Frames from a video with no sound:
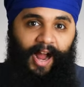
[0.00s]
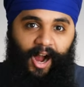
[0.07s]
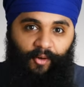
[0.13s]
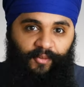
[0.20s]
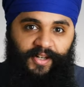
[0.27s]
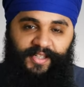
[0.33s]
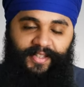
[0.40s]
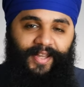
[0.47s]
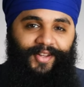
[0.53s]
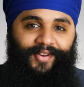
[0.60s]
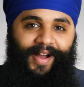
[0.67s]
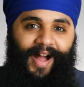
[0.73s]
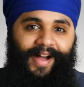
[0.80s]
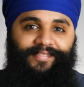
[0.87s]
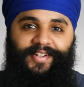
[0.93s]
hours that you
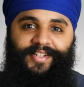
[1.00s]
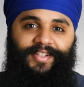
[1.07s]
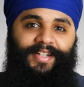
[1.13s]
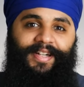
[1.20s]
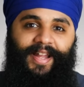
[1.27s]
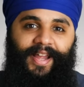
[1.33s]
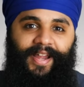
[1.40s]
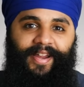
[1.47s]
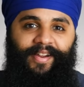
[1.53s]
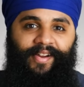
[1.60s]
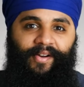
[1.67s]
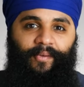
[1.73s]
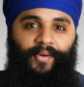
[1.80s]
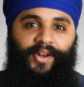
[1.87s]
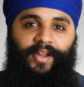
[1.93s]
have in your day
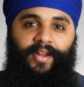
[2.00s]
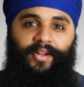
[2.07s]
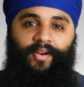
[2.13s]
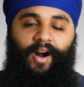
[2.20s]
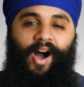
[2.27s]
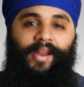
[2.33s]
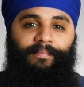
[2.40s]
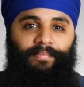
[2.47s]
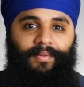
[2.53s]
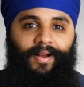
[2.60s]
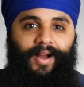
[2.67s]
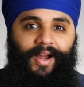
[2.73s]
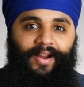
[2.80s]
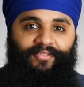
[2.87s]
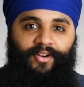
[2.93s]
where you get to
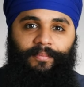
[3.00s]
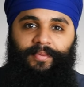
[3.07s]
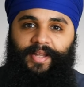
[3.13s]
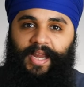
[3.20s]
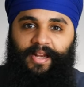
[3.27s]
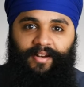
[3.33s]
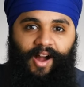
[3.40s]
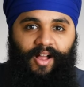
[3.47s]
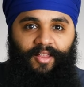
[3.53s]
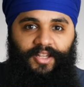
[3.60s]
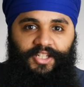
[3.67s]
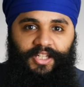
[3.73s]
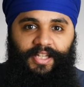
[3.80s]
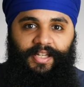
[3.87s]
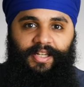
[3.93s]
unplug from
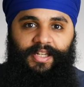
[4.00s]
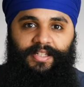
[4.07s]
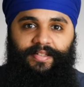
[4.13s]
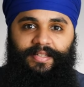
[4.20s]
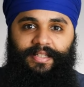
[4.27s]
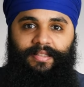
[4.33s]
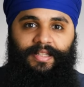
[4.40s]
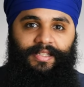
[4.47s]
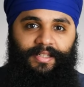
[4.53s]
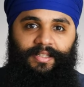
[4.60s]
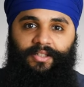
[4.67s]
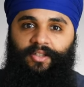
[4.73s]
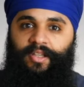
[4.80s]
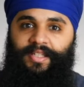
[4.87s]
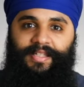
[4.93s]
technology and just listen
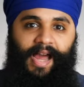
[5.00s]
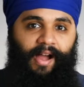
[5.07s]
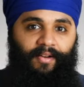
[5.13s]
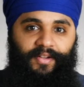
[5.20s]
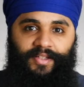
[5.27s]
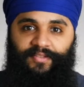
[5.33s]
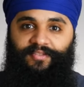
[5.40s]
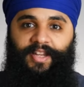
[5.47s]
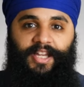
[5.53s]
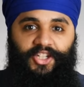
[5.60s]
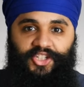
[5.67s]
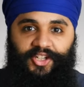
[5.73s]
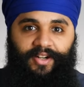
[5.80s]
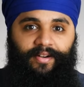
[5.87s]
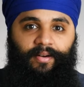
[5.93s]
to the sounds of
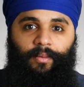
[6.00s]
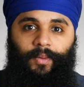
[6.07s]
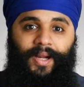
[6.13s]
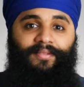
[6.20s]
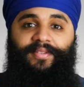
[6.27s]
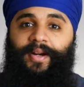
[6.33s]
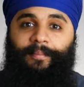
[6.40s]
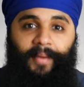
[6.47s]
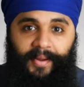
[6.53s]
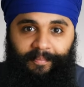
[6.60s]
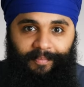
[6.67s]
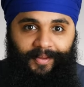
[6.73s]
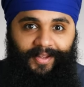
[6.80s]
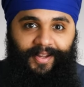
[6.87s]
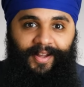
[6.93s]
nature or whatever it might
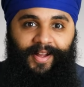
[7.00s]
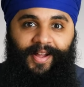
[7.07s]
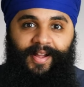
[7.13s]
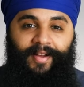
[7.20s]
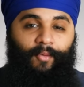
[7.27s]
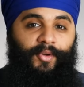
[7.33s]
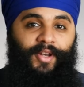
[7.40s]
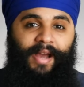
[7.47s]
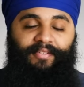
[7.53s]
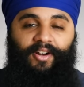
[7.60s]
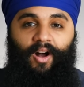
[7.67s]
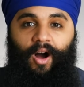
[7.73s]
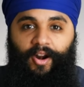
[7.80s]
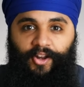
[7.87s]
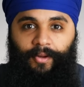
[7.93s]
be. When you have an
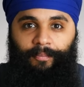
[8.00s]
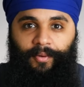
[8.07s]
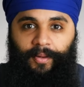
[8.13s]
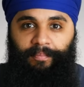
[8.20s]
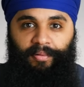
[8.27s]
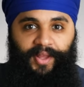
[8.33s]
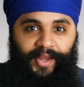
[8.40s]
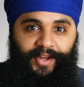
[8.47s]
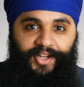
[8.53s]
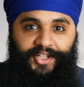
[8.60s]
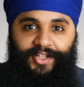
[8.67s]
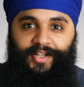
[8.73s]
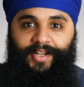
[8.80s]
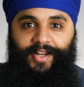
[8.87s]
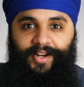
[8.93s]
audiobook playing in
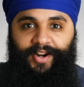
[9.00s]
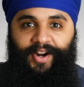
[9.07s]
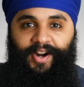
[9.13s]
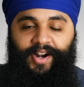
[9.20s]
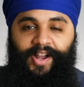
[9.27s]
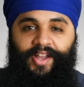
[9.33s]
your ear,